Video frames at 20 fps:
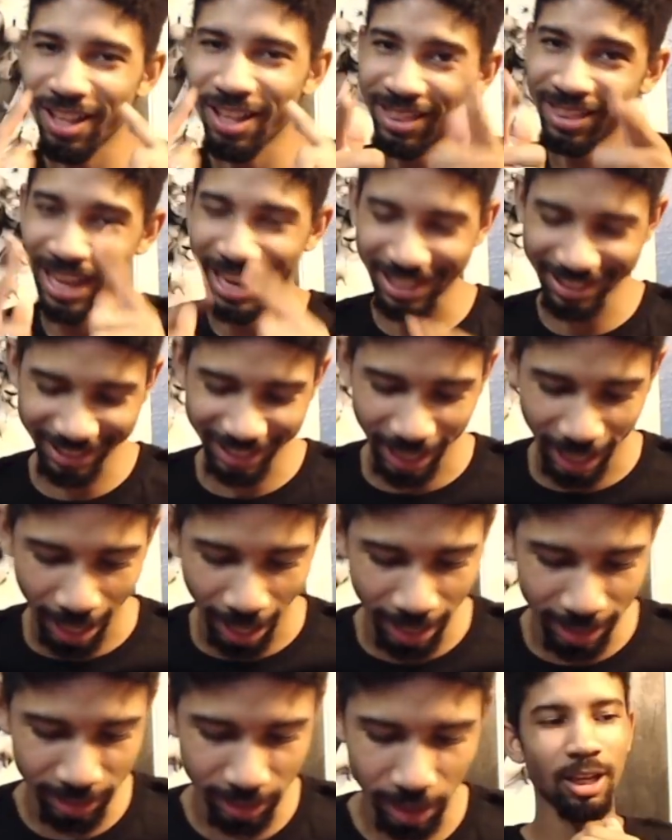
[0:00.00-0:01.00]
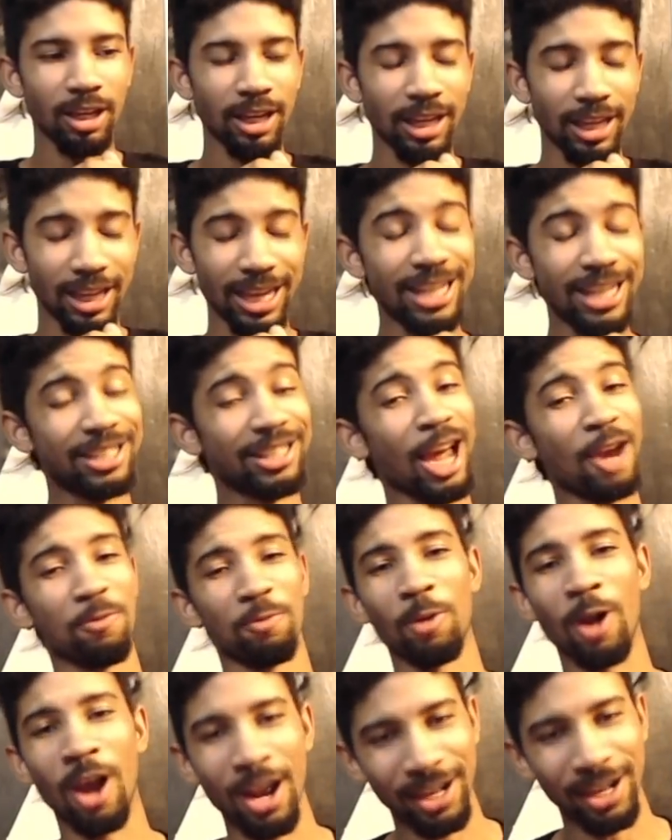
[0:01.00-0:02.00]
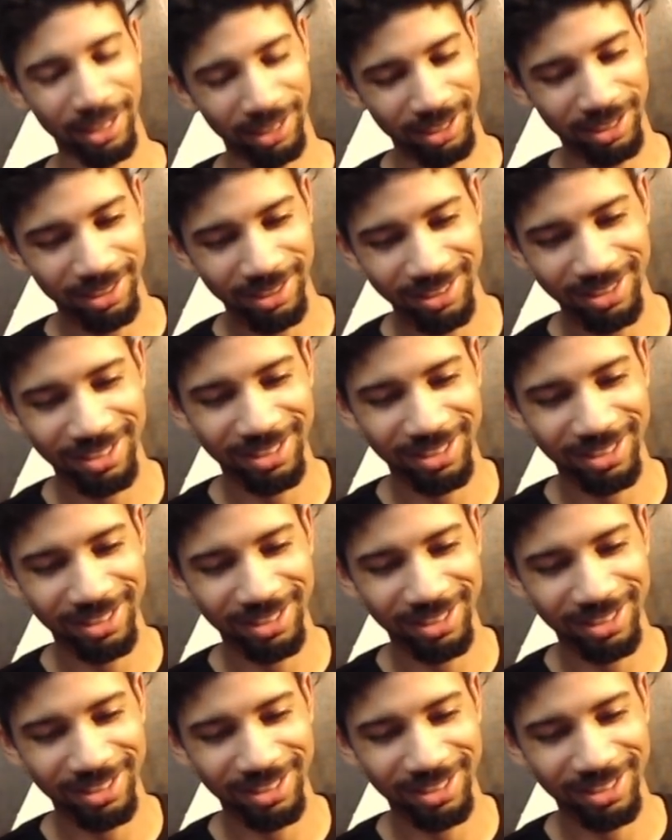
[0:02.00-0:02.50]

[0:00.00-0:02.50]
Thanks, guys. It's ironic.